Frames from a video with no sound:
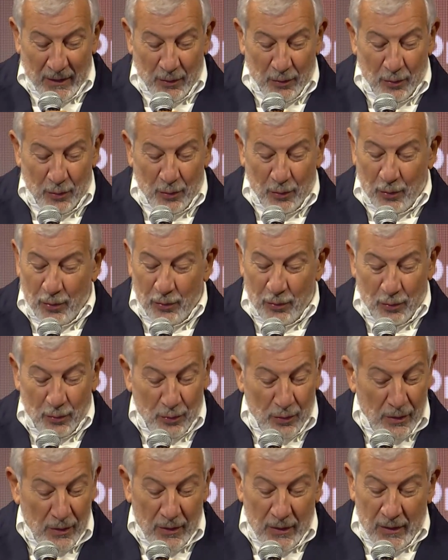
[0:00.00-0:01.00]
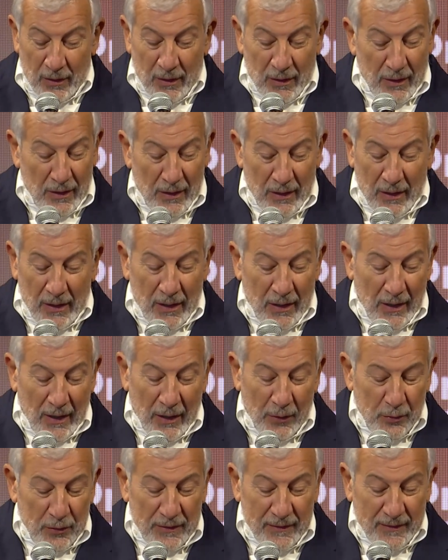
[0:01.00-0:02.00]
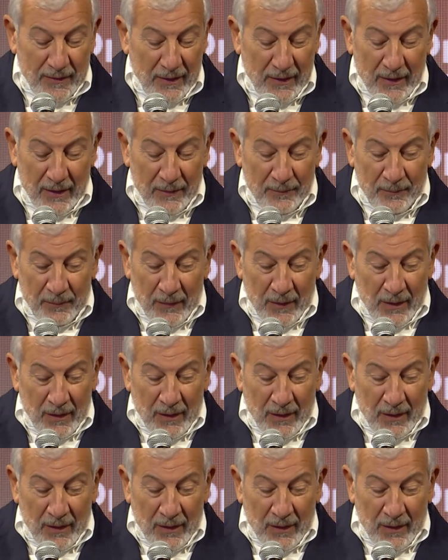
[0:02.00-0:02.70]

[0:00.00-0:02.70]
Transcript: who, who uh, I would say,